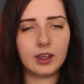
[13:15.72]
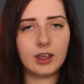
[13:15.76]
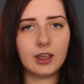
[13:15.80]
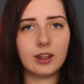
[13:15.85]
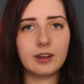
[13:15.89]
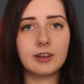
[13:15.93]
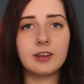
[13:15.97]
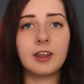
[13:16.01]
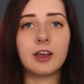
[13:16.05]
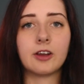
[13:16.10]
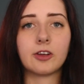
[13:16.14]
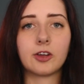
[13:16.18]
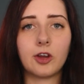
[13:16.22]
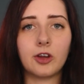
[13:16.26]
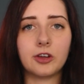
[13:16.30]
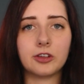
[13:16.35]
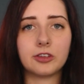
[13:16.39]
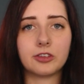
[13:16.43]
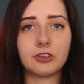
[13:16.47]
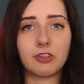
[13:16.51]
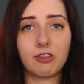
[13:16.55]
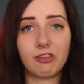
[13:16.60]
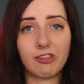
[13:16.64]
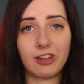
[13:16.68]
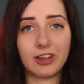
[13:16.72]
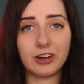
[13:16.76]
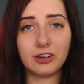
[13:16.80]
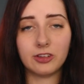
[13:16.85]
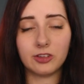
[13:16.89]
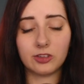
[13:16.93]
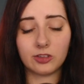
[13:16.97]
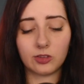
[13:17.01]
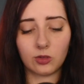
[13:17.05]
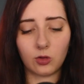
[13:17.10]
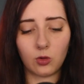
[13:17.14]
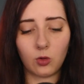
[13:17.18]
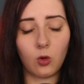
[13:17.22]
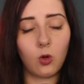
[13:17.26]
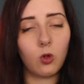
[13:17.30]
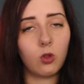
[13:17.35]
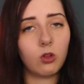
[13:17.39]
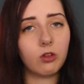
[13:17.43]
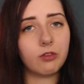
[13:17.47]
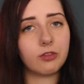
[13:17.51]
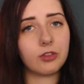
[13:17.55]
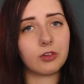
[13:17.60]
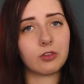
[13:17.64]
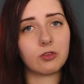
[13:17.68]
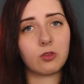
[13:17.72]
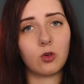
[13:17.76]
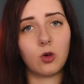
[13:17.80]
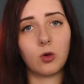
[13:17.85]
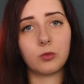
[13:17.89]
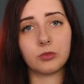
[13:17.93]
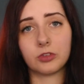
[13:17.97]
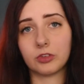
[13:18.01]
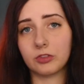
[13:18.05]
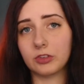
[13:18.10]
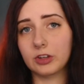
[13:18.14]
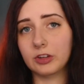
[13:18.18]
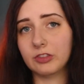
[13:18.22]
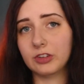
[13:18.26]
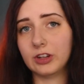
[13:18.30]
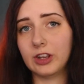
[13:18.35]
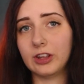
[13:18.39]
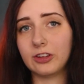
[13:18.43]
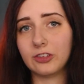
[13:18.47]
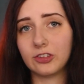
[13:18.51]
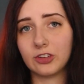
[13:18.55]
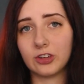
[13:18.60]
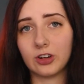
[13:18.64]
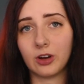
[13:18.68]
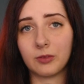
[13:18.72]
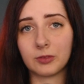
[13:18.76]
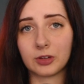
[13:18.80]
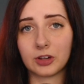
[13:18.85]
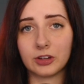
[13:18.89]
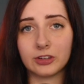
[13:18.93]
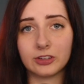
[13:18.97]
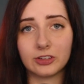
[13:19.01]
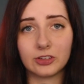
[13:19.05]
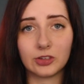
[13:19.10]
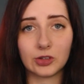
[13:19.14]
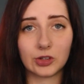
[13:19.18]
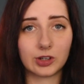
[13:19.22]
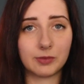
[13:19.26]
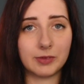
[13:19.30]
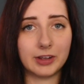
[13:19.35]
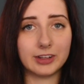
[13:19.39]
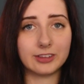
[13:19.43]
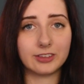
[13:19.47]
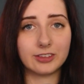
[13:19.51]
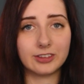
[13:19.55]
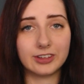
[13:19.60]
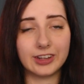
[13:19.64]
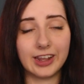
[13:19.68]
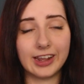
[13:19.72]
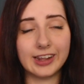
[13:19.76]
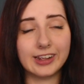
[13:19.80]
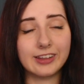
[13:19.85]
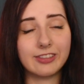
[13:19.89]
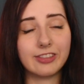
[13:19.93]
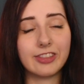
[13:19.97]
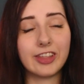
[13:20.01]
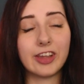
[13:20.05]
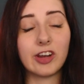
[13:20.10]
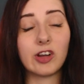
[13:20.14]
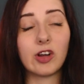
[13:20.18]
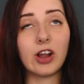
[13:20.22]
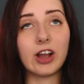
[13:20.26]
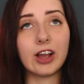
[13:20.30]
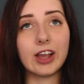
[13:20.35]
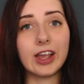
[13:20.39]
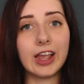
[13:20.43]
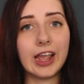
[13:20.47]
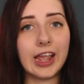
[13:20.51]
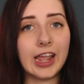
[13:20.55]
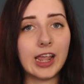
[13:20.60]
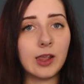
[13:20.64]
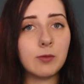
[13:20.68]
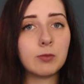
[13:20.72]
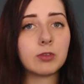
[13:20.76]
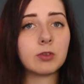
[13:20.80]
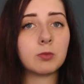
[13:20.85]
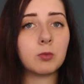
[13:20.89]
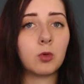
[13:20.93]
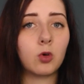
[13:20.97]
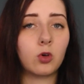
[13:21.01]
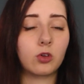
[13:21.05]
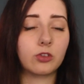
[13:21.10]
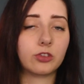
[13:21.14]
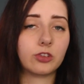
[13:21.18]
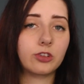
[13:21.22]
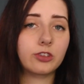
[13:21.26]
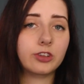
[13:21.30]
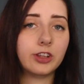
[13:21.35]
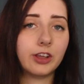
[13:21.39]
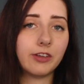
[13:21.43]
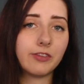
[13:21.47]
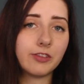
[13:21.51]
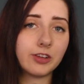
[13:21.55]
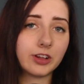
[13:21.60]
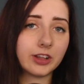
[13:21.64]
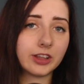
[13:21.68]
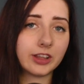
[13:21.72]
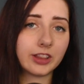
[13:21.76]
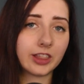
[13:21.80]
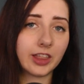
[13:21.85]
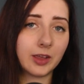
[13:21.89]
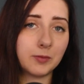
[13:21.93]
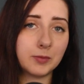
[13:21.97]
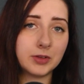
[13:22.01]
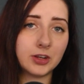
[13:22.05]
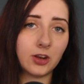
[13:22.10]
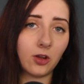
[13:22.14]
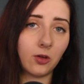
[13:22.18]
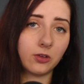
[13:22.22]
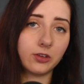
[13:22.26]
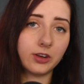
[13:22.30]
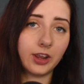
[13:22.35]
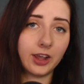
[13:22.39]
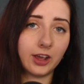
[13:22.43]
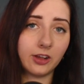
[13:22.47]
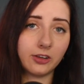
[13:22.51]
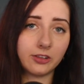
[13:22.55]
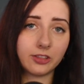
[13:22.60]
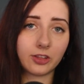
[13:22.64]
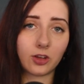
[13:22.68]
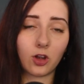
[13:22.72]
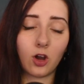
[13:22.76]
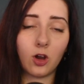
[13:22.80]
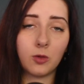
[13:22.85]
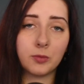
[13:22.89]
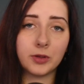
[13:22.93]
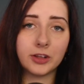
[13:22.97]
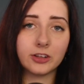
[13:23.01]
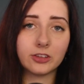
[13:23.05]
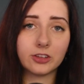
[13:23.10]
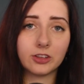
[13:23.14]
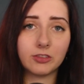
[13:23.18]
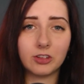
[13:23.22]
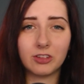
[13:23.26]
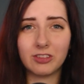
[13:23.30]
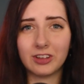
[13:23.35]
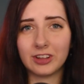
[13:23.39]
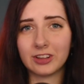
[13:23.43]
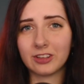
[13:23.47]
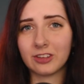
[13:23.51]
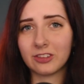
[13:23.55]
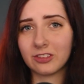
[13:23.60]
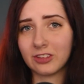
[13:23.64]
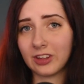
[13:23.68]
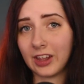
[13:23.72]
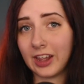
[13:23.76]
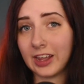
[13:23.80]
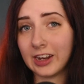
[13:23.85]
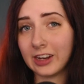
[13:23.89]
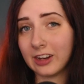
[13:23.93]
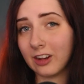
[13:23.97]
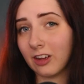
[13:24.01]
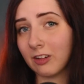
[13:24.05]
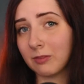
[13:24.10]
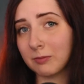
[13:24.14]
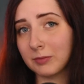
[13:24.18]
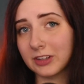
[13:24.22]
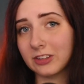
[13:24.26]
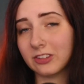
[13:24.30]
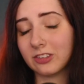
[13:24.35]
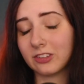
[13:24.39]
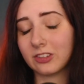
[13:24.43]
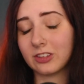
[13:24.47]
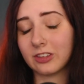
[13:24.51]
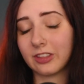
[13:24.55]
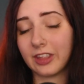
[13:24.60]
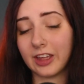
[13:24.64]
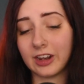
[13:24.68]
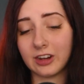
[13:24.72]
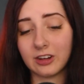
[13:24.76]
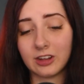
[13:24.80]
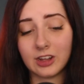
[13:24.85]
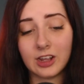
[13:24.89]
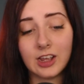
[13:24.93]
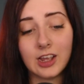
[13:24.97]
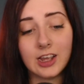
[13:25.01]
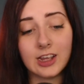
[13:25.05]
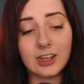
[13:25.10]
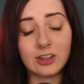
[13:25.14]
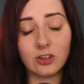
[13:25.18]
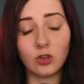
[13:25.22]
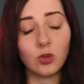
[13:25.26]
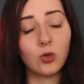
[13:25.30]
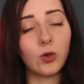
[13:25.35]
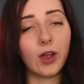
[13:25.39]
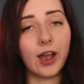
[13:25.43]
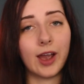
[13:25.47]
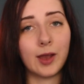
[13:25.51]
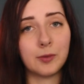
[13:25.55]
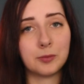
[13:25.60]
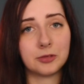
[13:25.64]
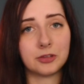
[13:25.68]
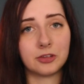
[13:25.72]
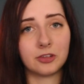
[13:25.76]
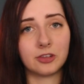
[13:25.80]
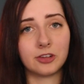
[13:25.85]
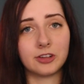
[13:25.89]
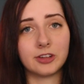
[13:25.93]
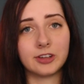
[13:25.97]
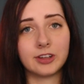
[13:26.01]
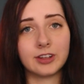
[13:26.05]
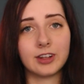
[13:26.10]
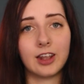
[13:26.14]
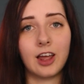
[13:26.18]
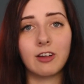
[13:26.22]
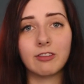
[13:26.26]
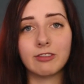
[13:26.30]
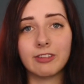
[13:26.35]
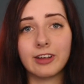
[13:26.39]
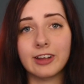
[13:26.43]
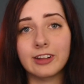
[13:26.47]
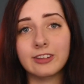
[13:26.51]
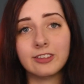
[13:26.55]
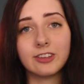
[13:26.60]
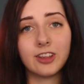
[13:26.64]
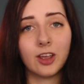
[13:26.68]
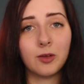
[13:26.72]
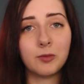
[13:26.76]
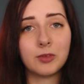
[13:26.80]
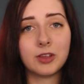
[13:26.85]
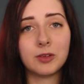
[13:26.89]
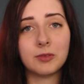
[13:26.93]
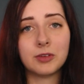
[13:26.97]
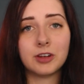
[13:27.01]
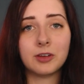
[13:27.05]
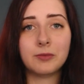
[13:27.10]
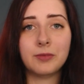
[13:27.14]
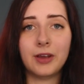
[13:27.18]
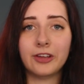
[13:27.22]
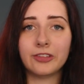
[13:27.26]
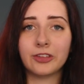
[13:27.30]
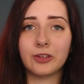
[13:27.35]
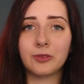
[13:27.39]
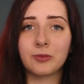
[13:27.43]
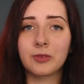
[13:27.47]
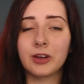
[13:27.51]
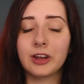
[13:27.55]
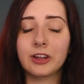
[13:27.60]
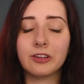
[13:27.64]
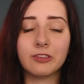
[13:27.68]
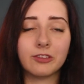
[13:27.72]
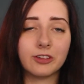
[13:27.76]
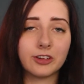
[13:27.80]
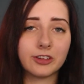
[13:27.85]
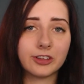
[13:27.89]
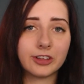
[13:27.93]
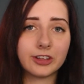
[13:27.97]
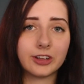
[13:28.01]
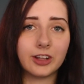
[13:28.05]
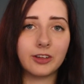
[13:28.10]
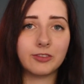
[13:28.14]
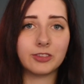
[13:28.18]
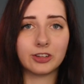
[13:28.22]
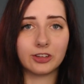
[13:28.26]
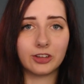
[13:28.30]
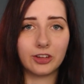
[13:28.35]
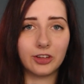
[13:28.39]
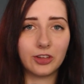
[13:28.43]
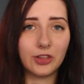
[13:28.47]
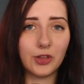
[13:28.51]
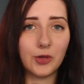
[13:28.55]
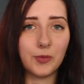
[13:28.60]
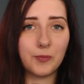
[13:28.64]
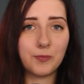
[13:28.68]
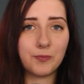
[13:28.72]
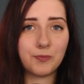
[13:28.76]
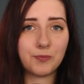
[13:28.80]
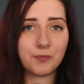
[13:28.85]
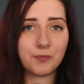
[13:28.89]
Now guys, that is all of the forms of divination I'm going to talk about today. There are heaps more, so definitely let me know down in the comments if you think there's any I've missed that you absolutely love, and tell me a bit about them. I'd really love to learn them.